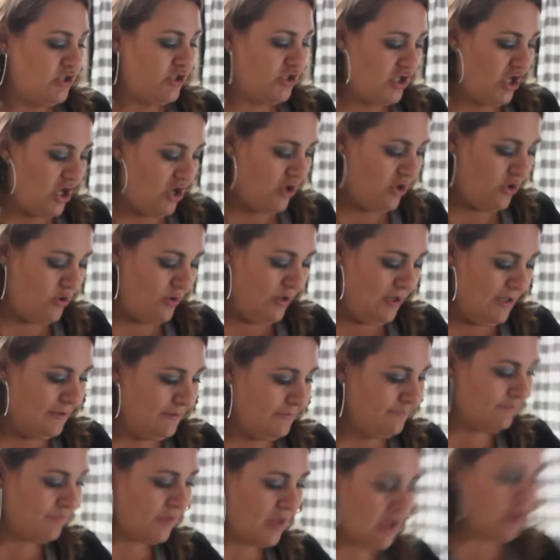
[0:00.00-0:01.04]
So
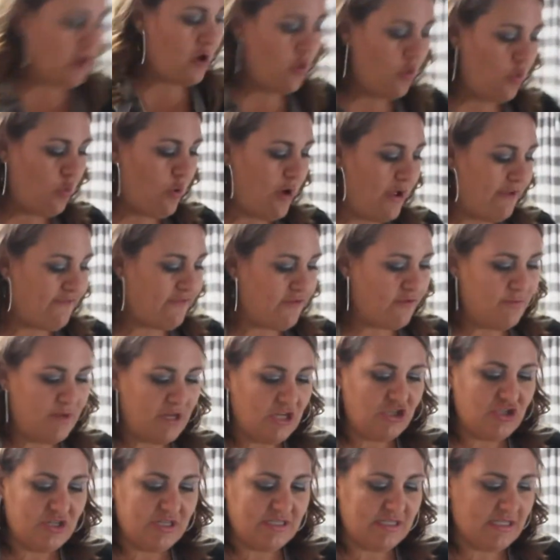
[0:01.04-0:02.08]
wait for me
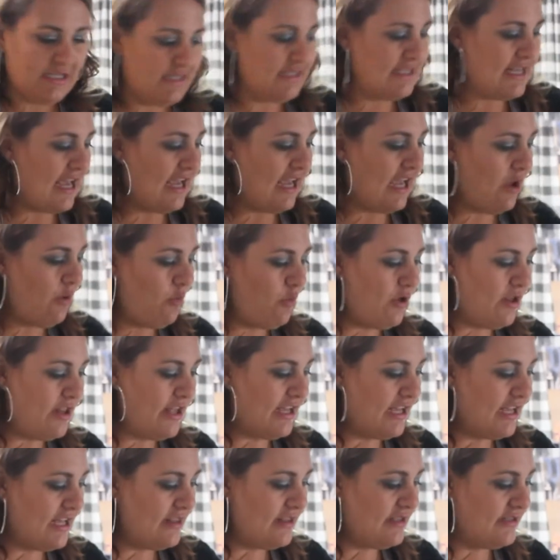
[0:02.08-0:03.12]
just a second while I
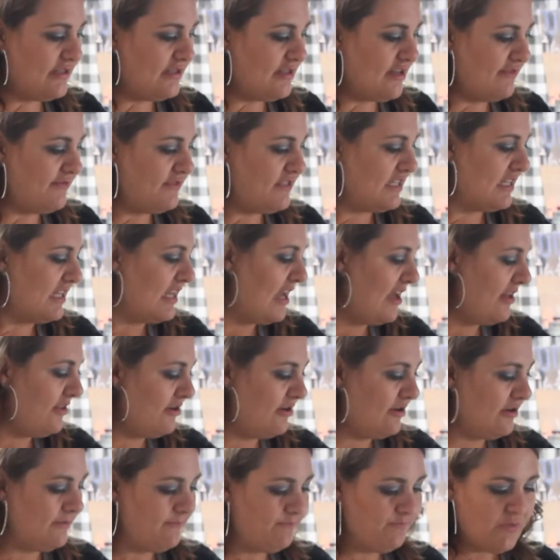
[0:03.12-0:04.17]
get the stuff
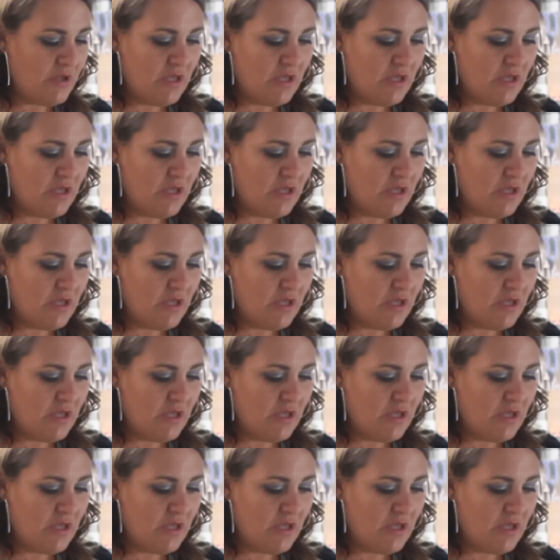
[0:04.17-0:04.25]
together,